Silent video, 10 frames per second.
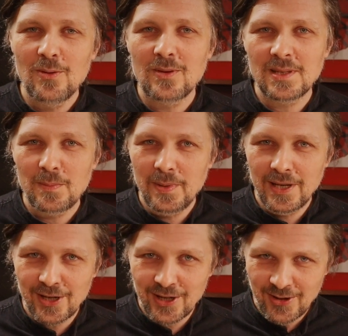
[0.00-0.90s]
was a
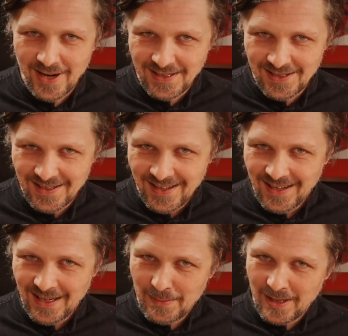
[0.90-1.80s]
bigger crisis
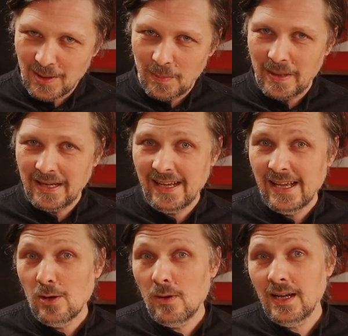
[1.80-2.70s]
in my company
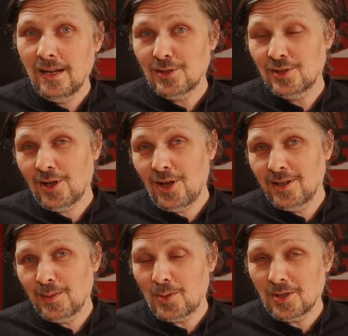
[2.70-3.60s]
when I lost
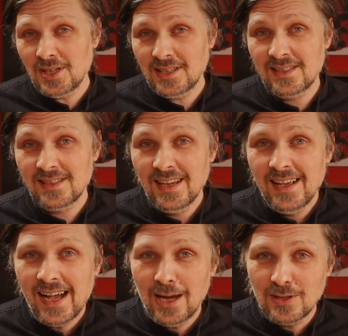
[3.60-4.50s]
all the projects
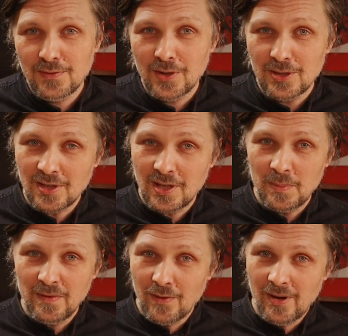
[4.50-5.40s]
I was focused on
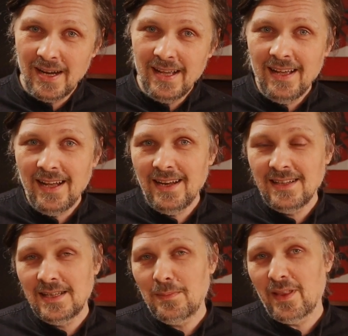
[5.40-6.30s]
before, and I
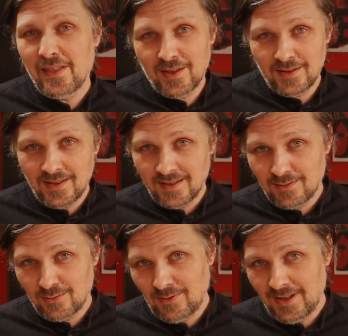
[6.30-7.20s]
simply thought
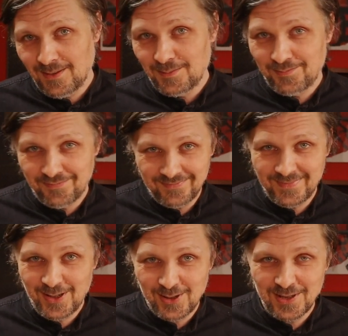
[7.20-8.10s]
that, well,
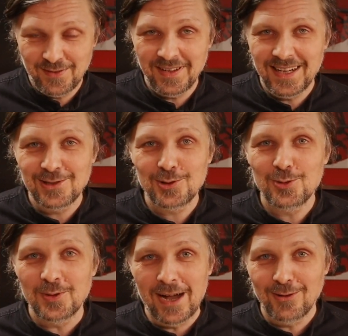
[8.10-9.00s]
there is nothing else to
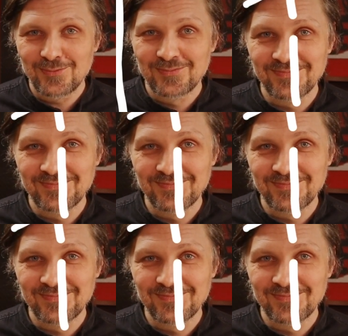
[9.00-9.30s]
do now.